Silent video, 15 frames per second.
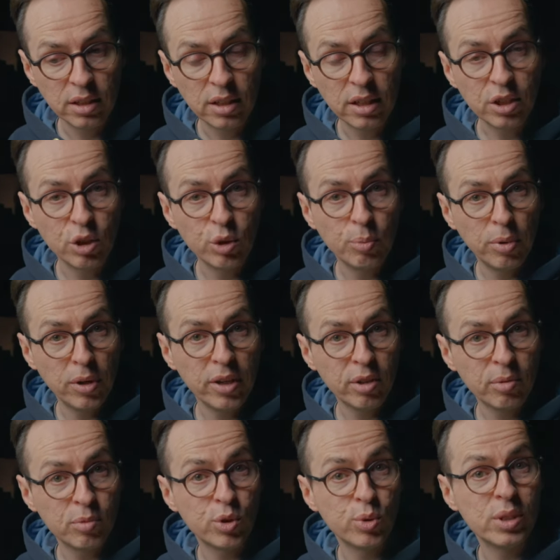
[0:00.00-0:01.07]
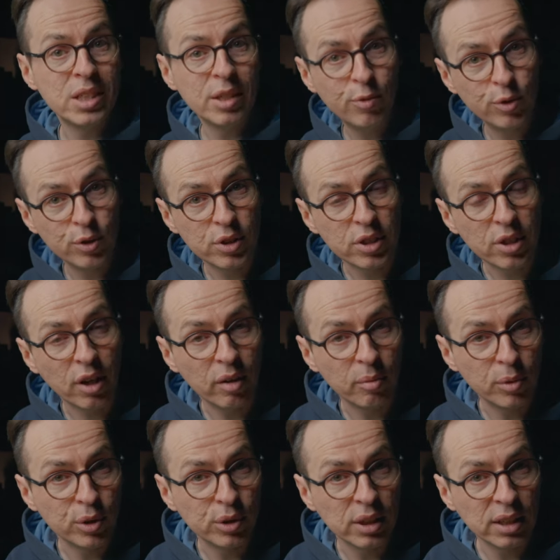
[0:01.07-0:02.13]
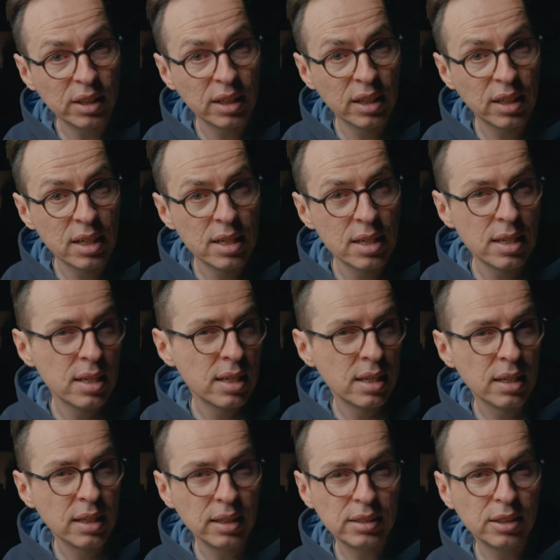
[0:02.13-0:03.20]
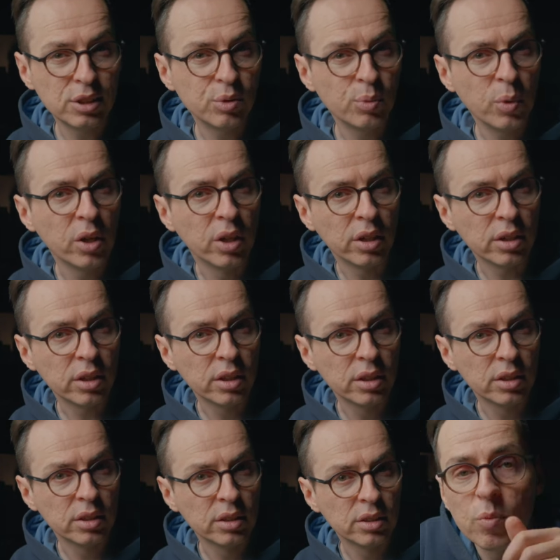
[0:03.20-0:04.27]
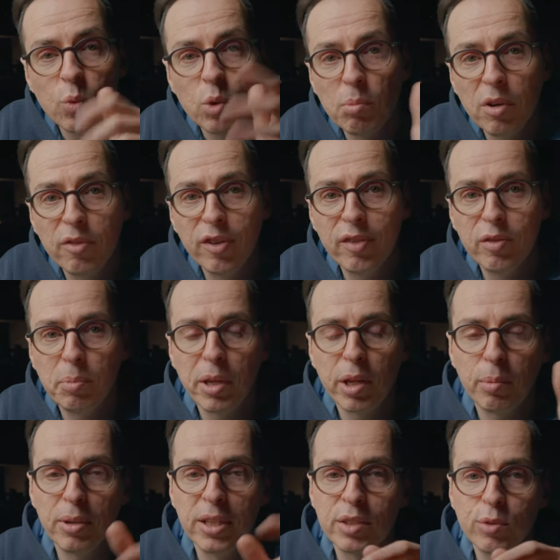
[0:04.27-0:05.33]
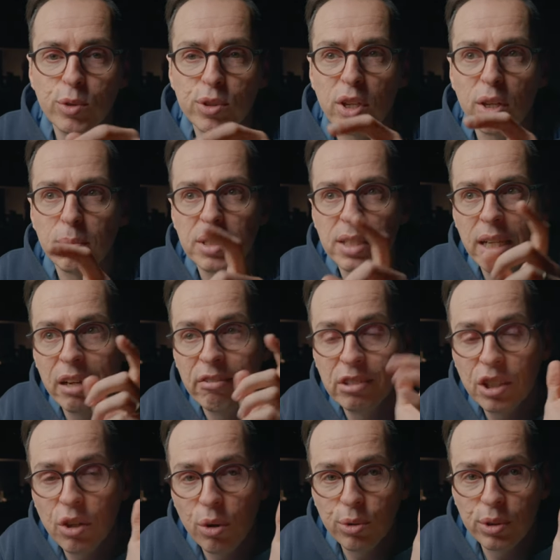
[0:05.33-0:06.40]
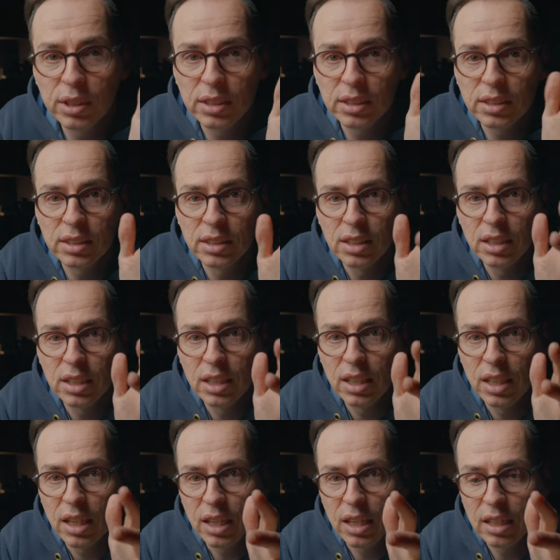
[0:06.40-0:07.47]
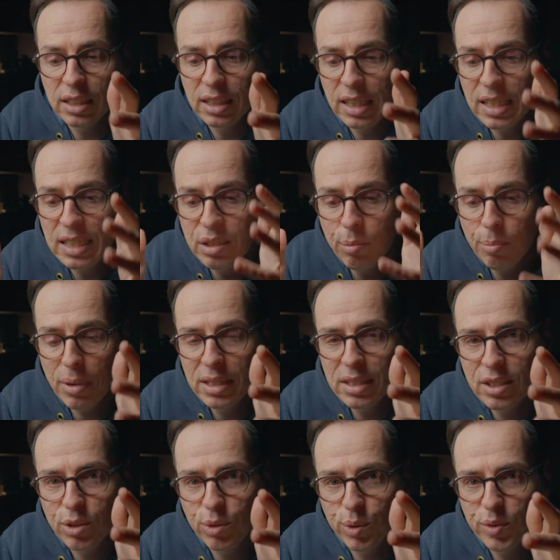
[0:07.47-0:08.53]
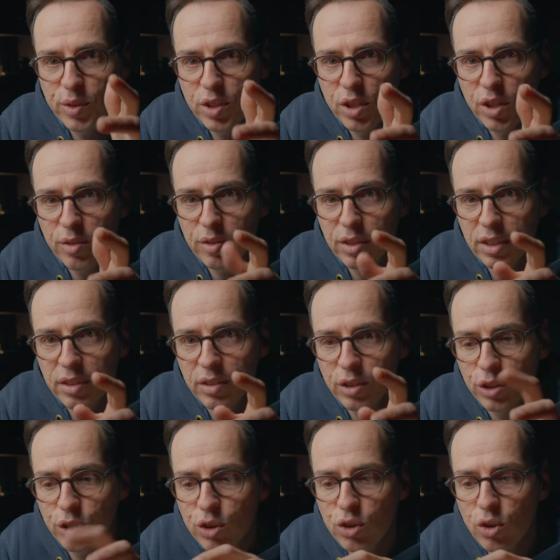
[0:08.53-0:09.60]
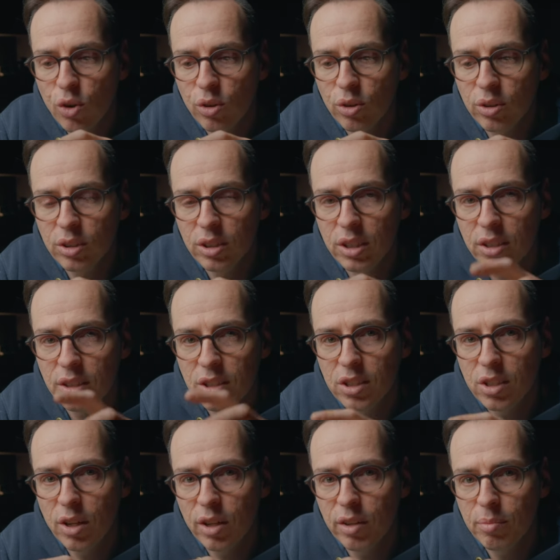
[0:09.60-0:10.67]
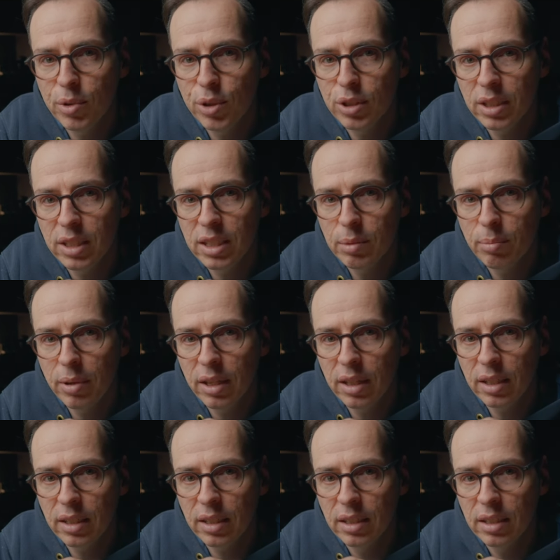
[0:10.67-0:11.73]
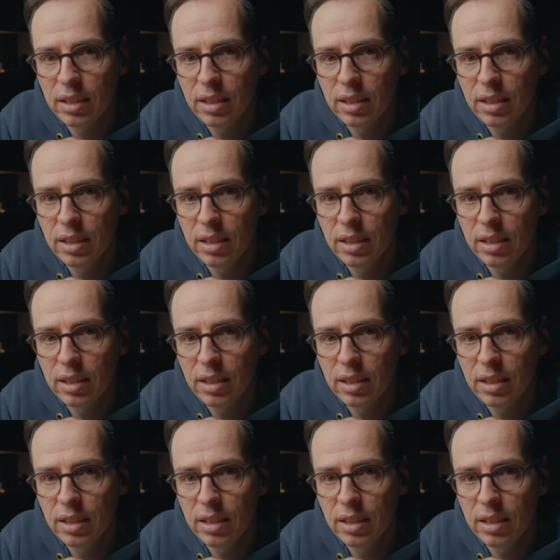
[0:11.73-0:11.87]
and you apply them to a different style of music, it doesn't work. One of my favourite piano players of all time is Larry Goldings. And I think he's a master of serving the song and the style of music he's playing.